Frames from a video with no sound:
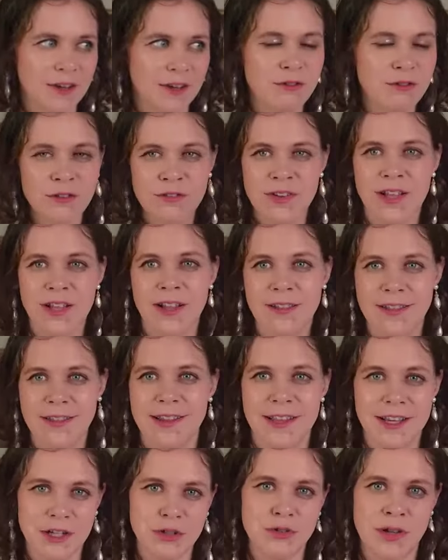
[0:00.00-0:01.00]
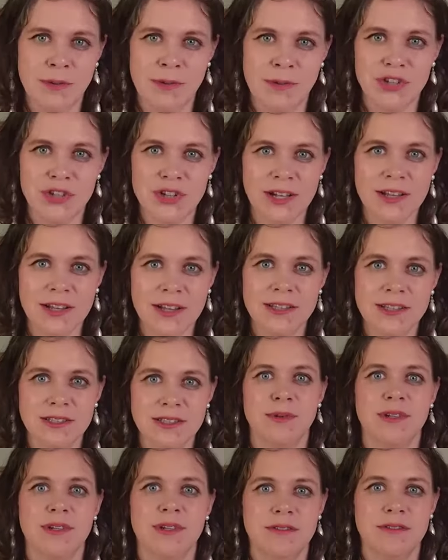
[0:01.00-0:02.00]
fulfill that like dreamy
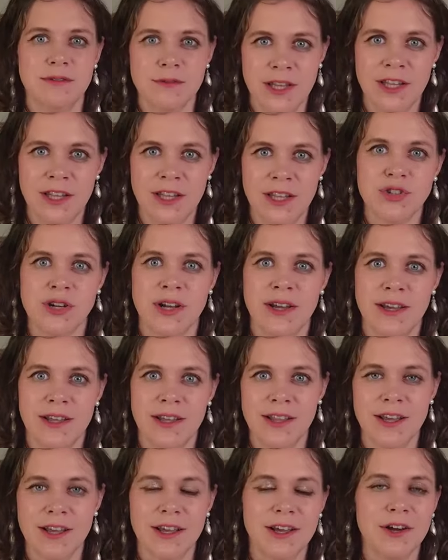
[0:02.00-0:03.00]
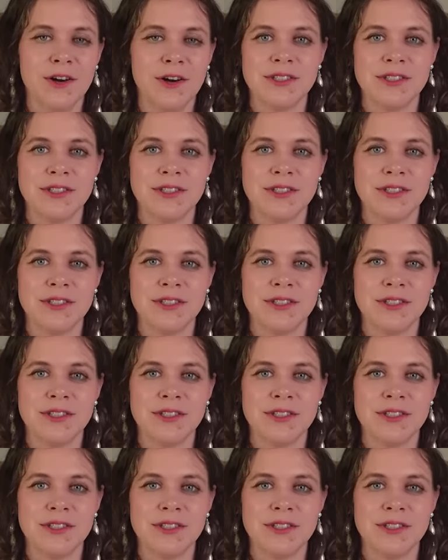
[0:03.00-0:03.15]
checklist, but really trying like,